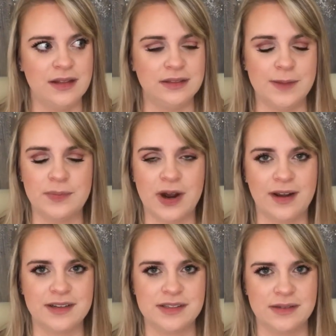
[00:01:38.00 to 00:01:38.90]
lip
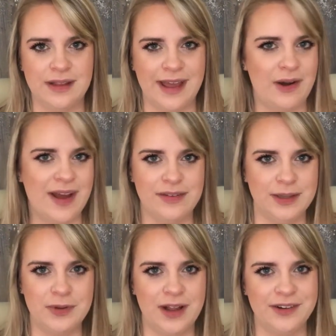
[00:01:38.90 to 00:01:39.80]
product, like I don't have a
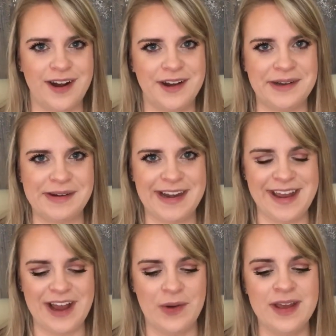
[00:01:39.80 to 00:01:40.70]
lip color on right
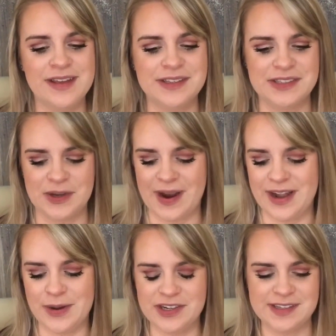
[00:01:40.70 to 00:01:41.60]
now, so I
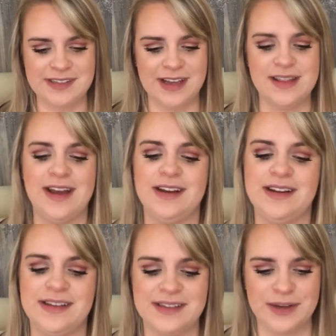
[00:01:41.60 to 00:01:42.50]
know I just said that it
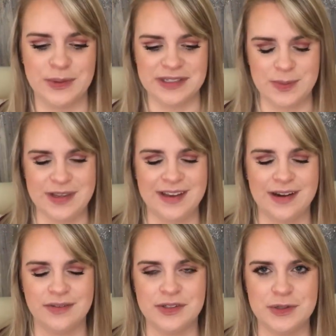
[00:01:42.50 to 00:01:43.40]
isn't going to be kind
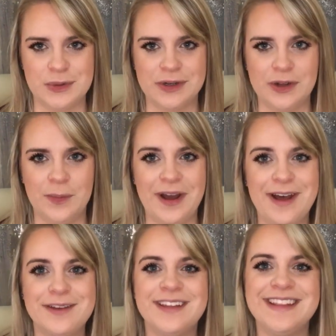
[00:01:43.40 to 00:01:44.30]
of a tutorial, but
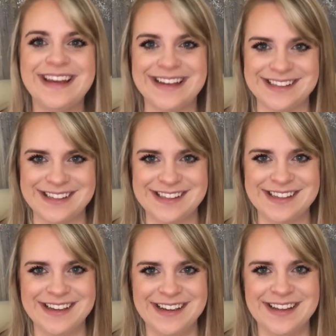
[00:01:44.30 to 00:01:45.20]
other than this,
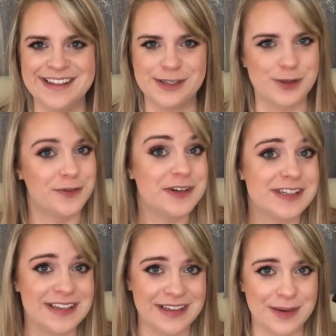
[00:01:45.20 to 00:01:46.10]
this is the first
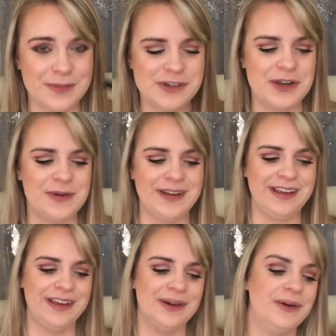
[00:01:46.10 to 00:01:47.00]
thing that I'm showing
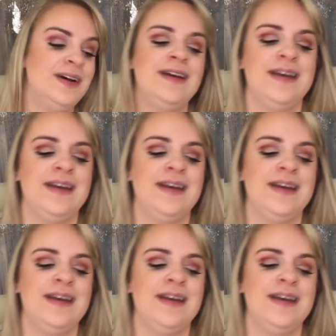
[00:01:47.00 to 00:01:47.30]
you.